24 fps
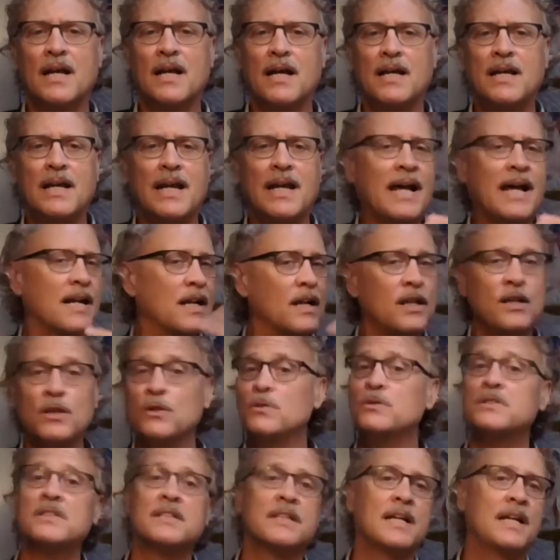he had a
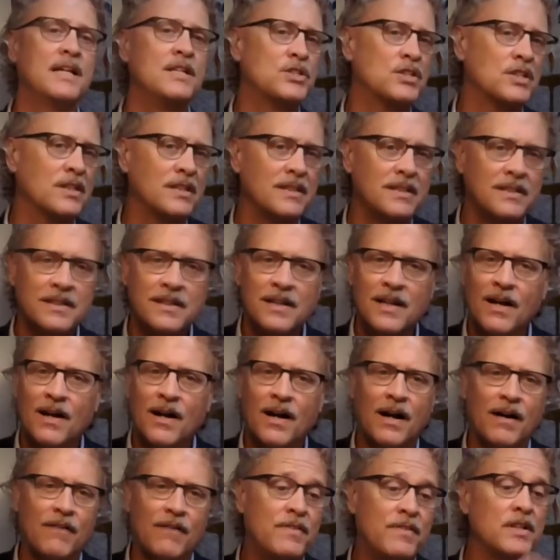hallucination,
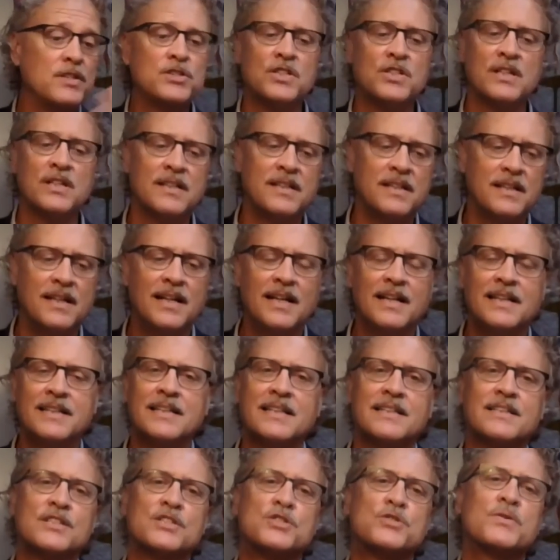a vision,
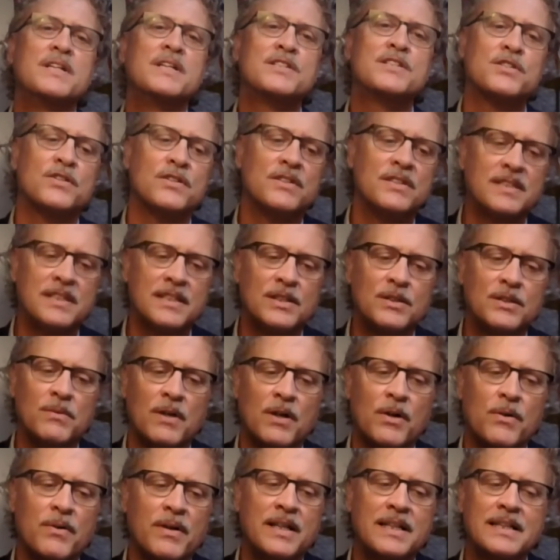that the tree turned into
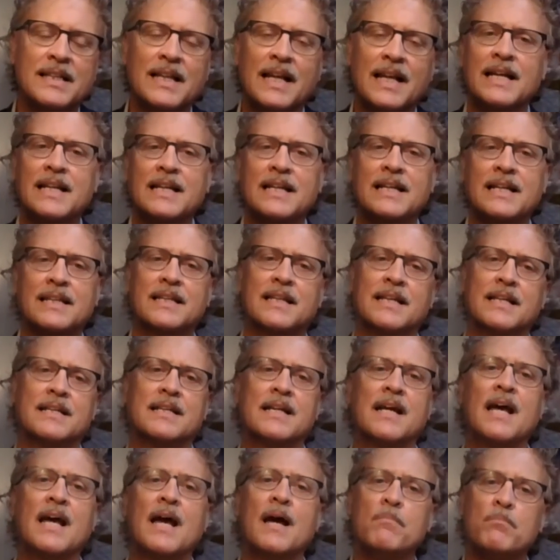a green lady
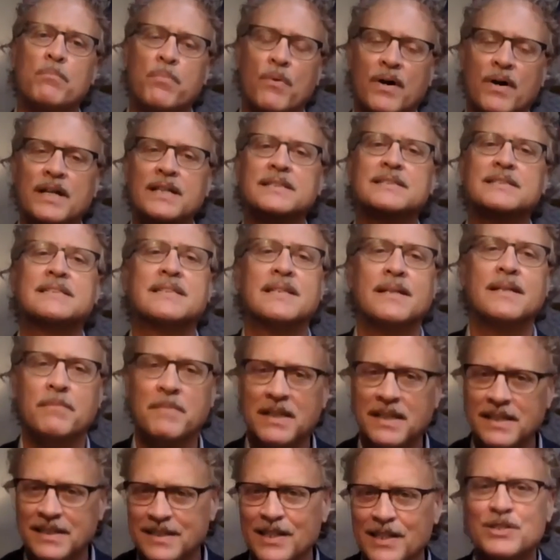that embraced him
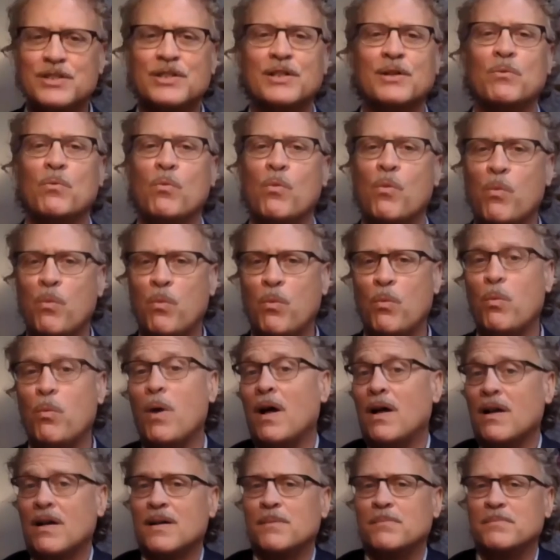and essentially
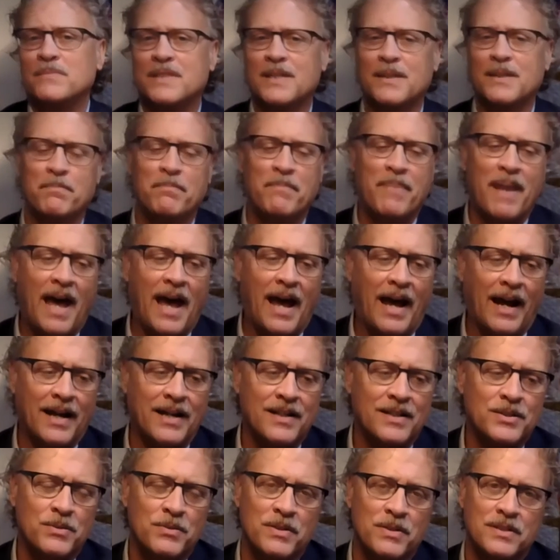welcomed him
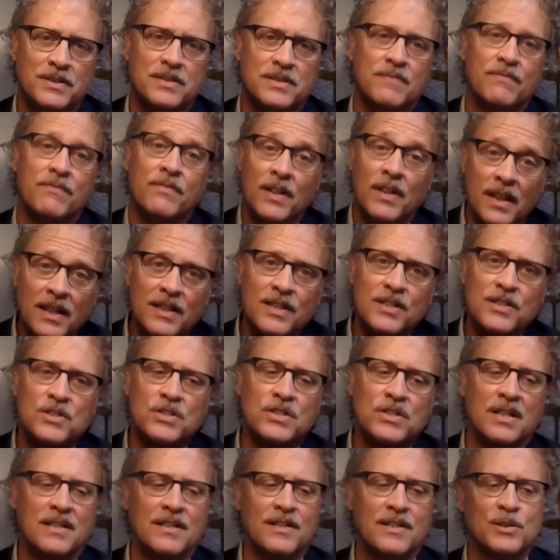back to his
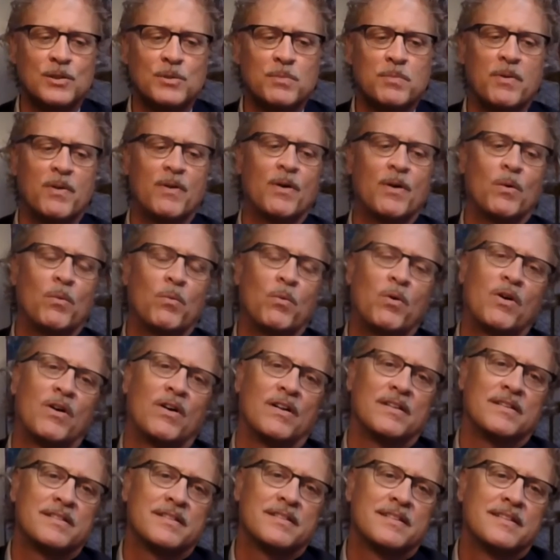village and the spirit
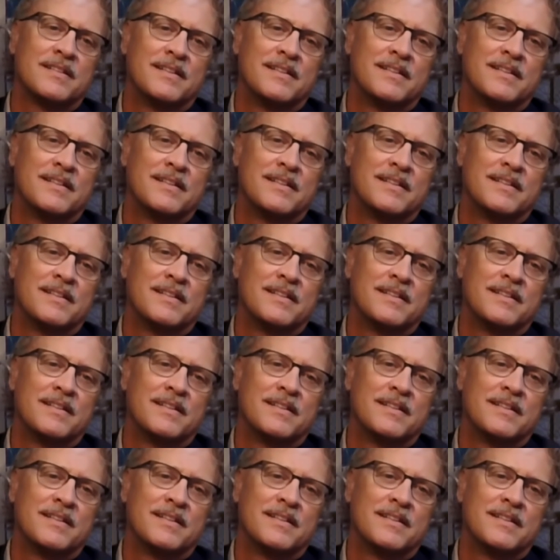world.